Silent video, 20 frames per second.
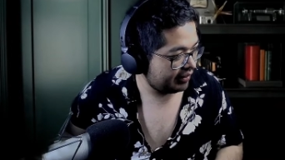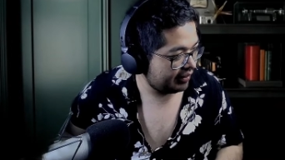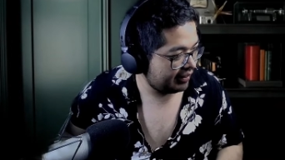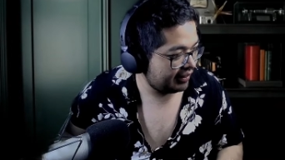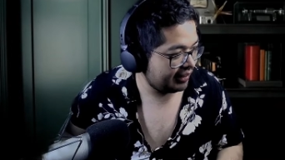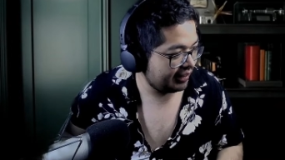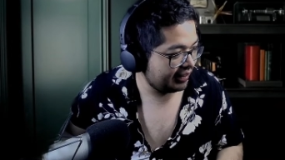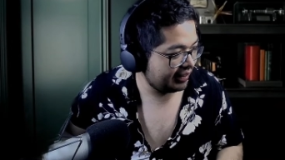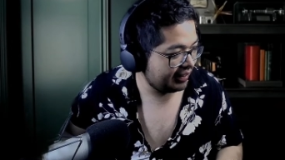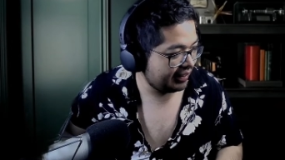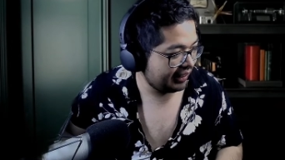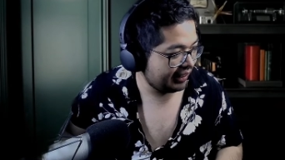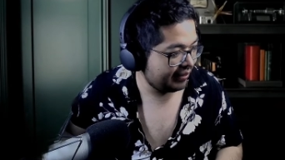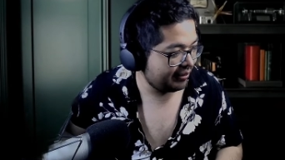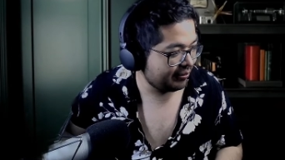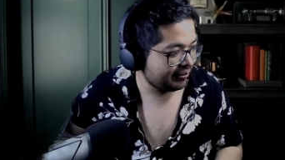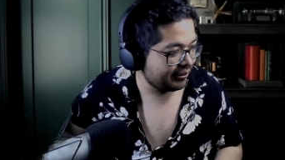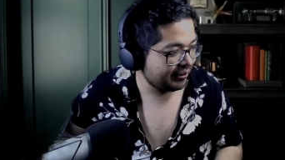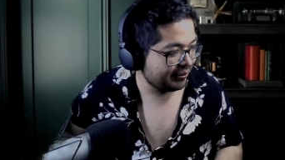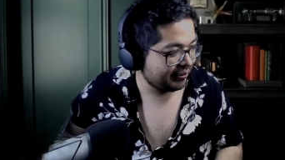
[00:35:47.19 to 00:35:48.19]

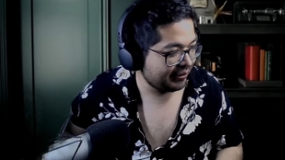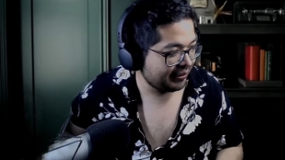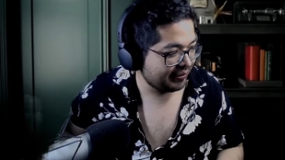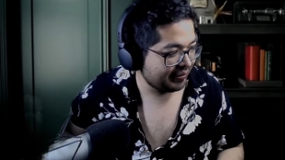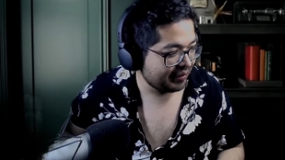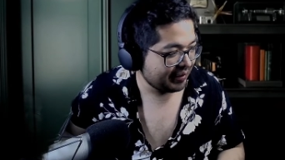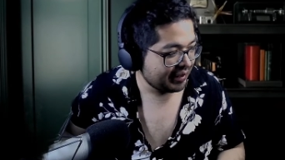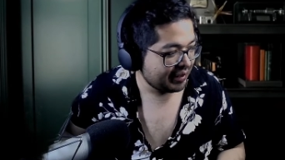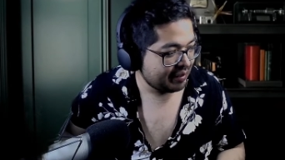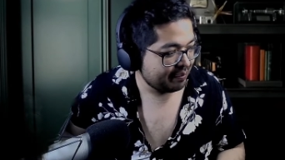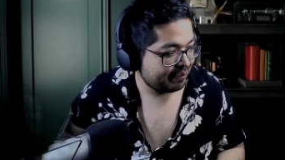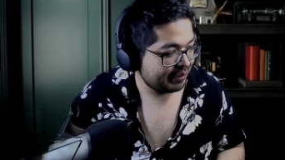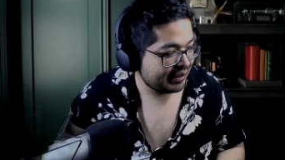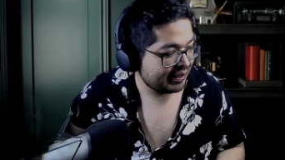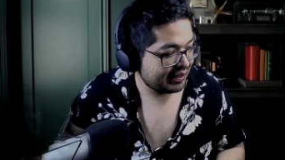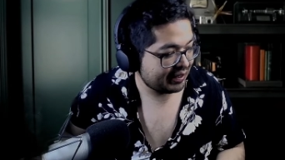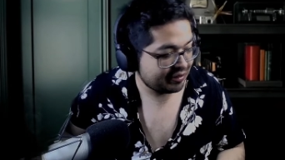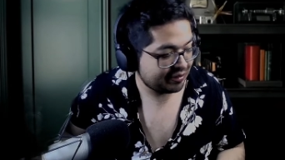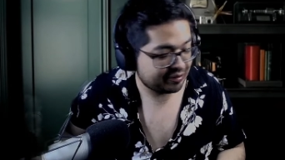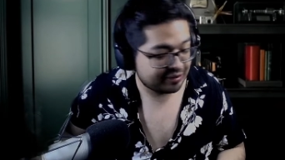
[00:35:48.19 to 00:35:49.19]
I don't know, dude.
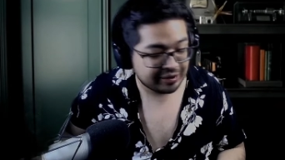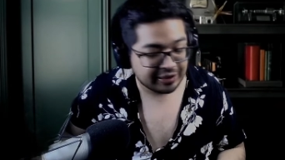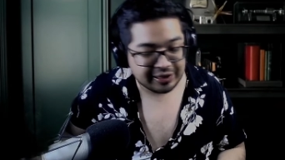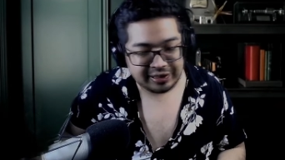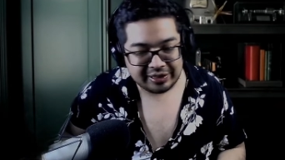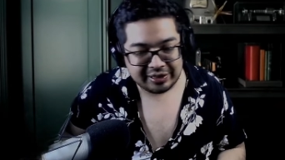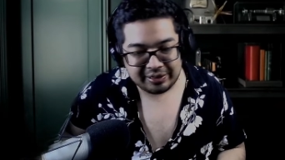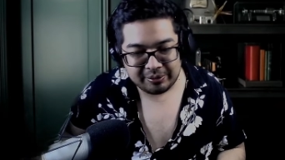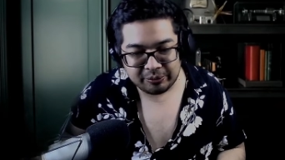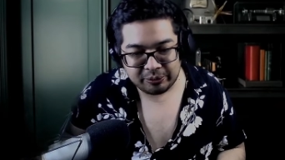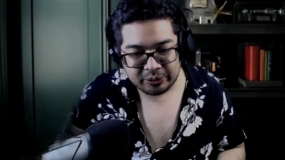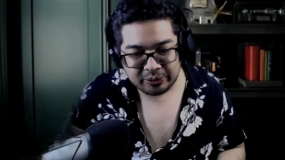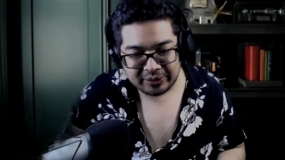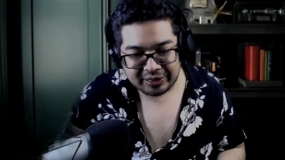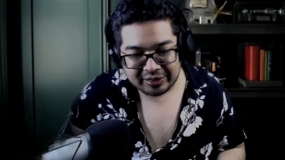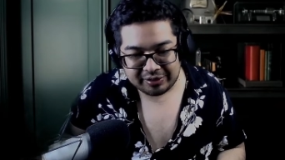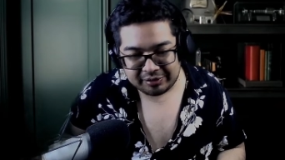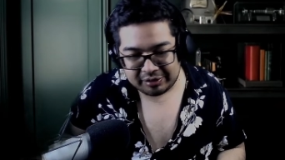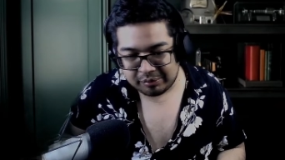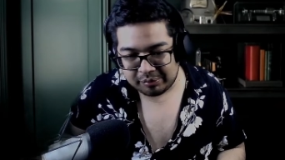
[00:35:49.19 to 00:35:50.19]
But yes,
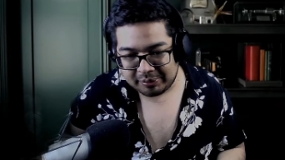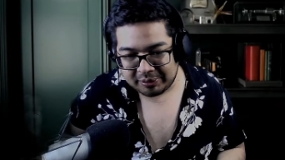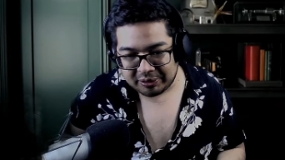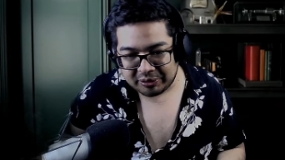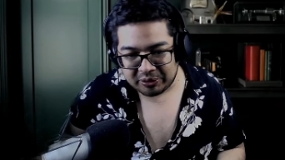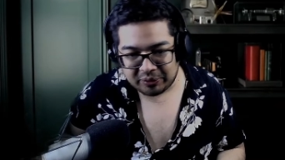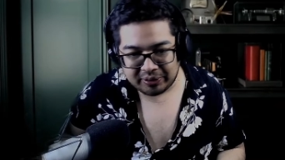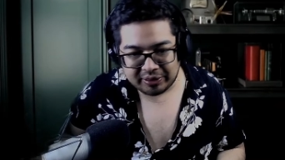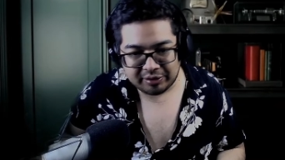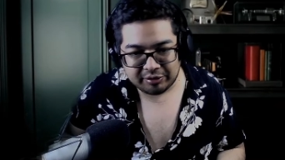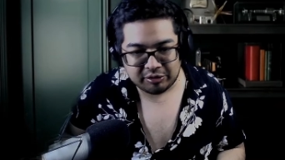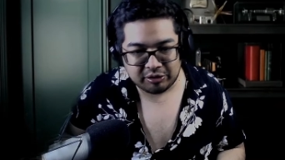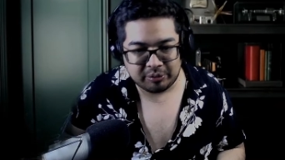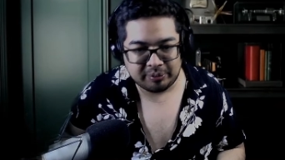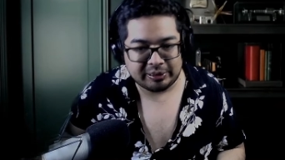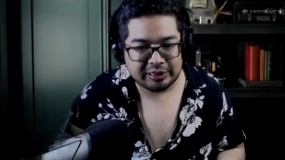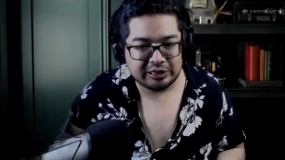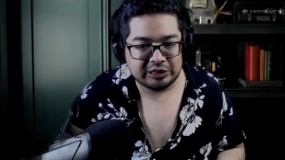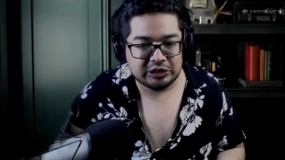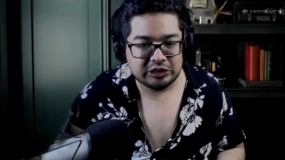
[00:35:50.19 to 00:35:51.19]
Rudeus has been growing
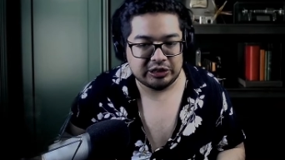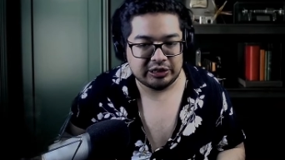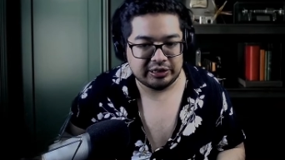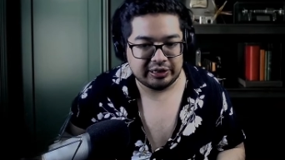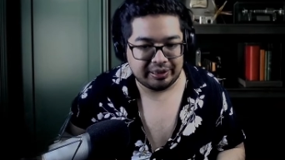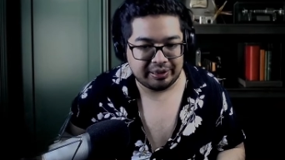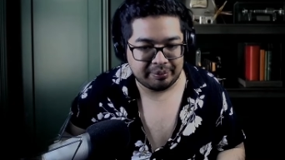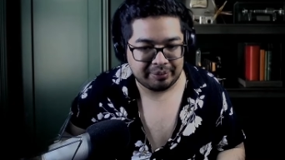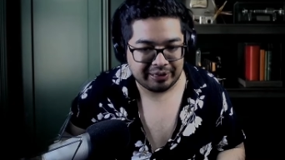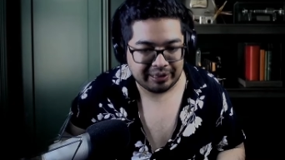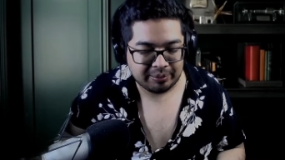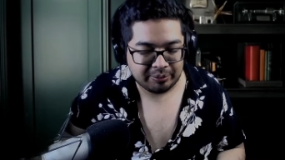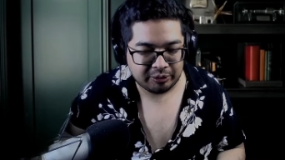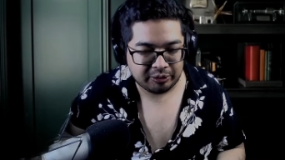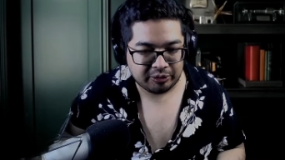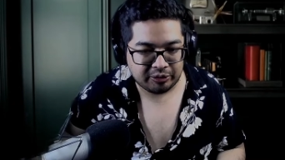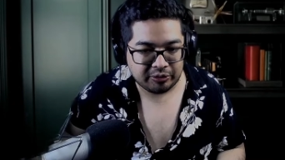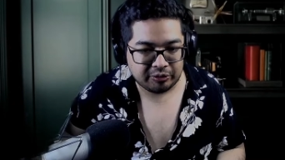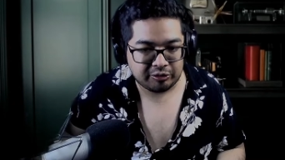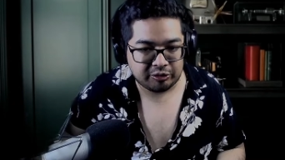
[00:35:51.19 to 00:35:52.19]
so much and, like, being
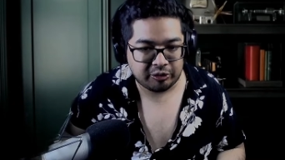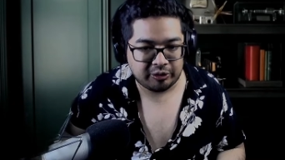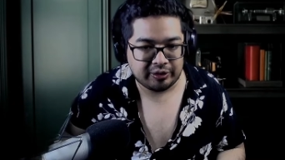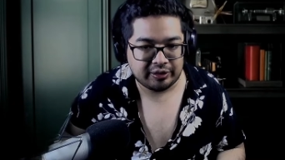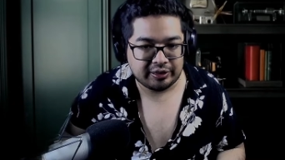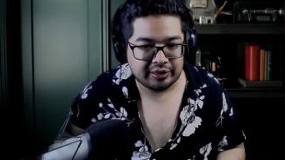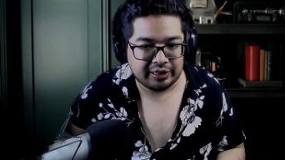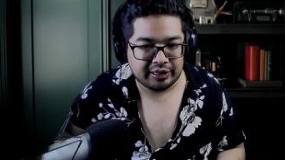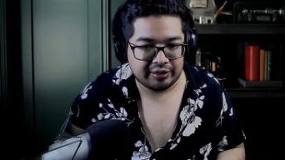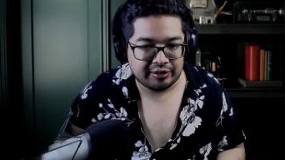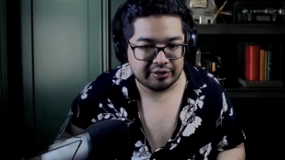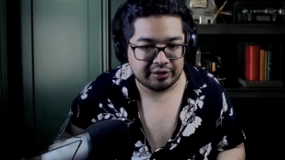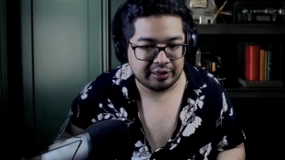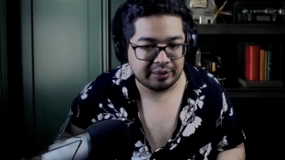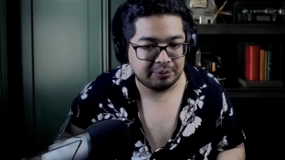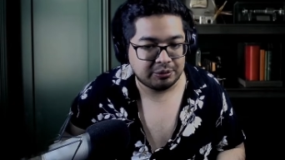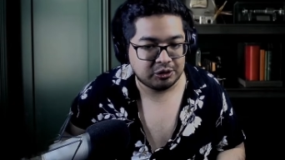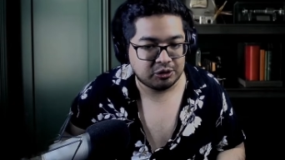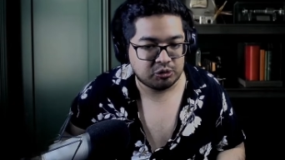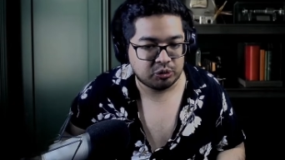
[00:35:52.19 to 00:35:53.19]
able to do certain things,
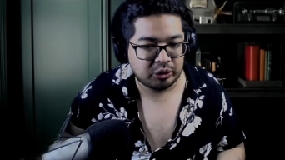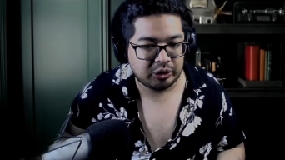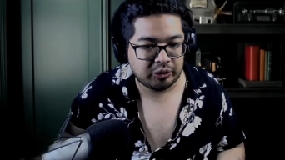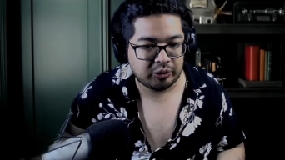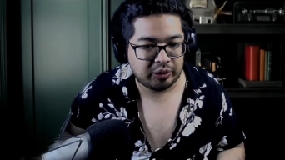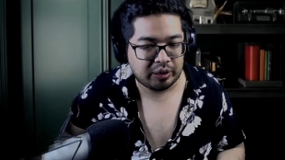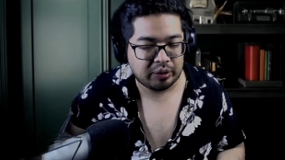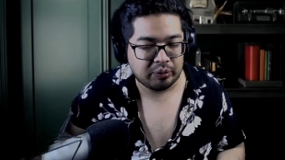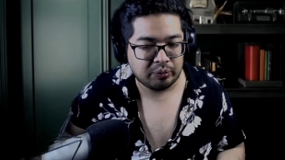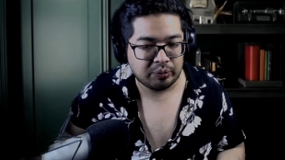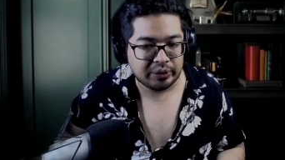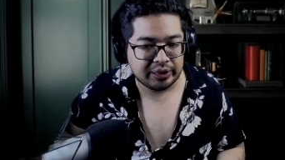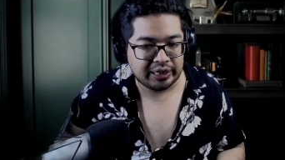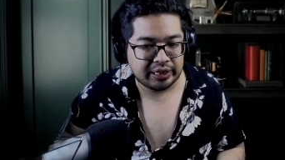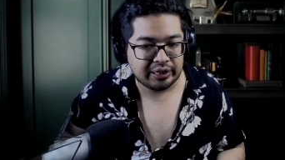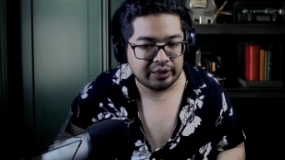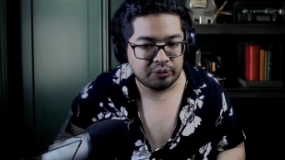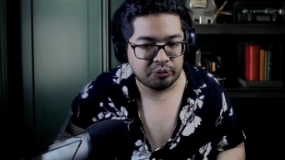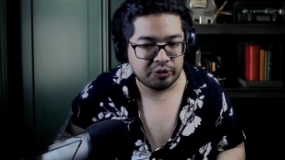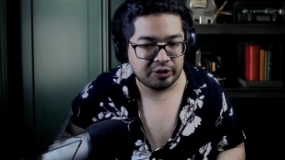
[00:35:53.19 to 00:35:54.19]
and I'm just wondering
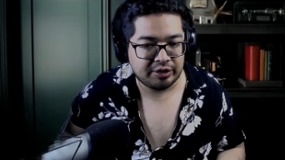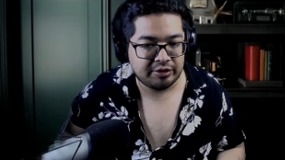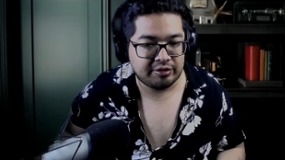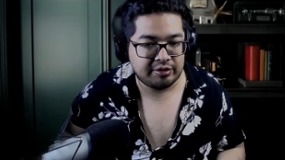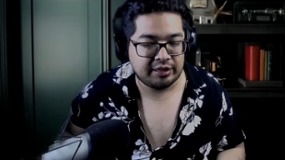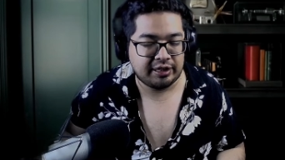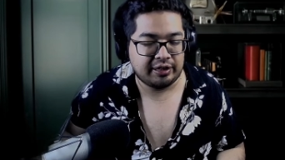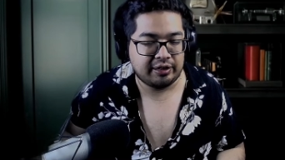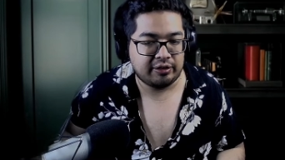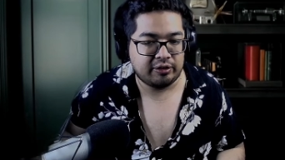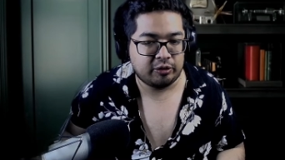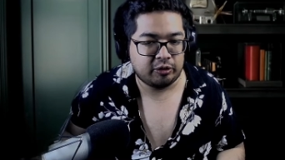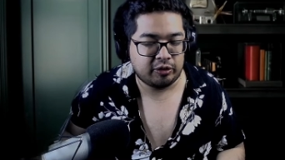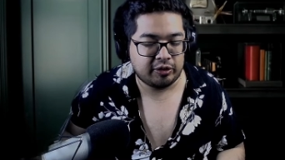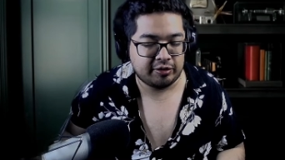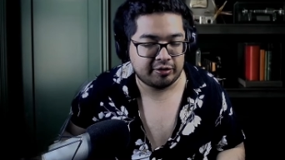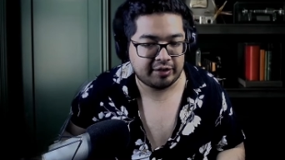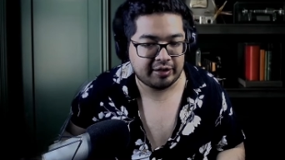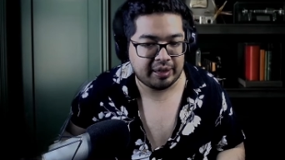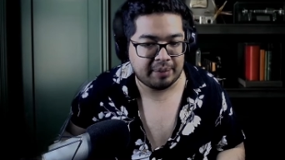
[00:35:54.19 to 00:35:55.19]
what a reset
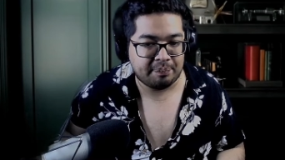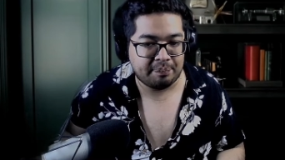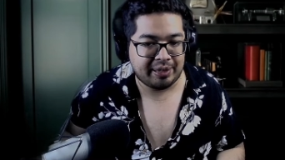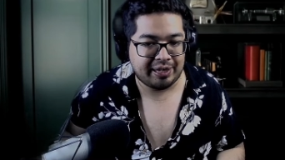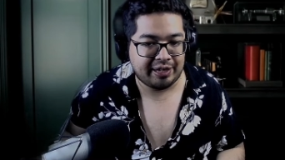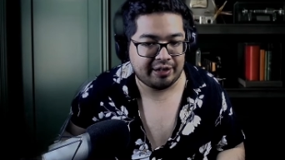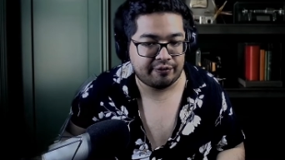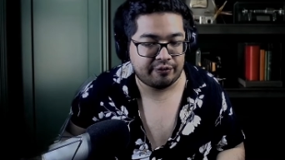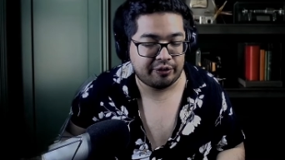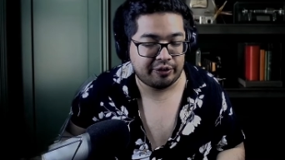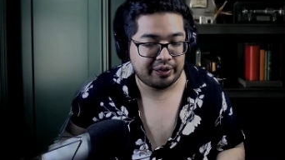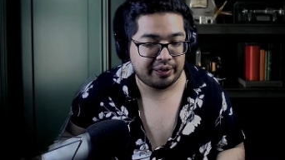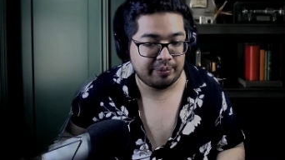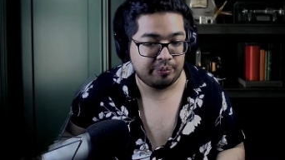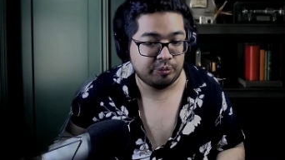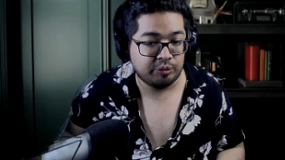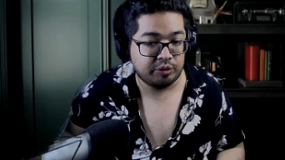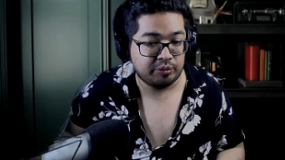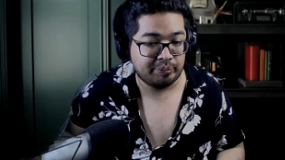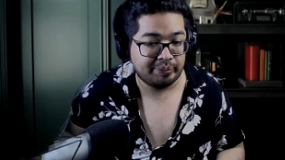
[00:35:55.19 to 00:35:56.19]
or a step back for
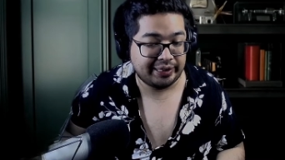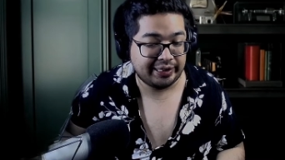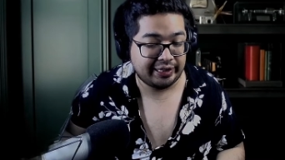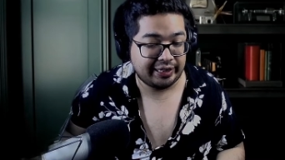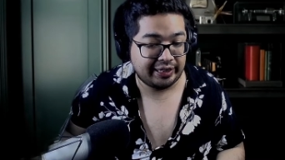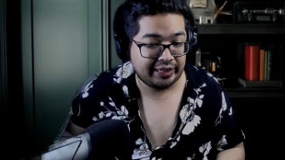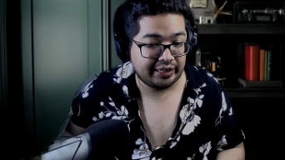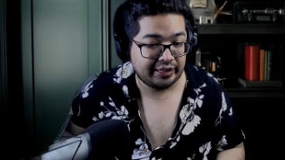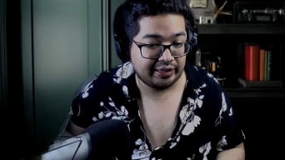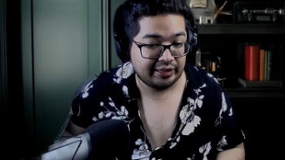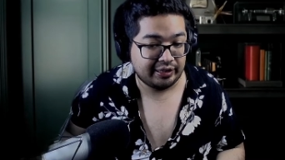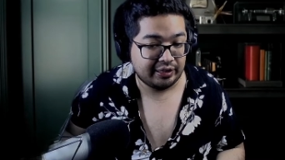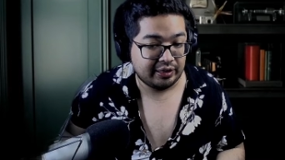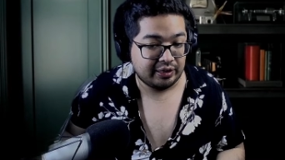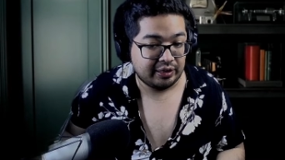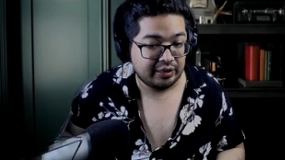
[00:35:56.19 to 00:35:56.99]
him would be like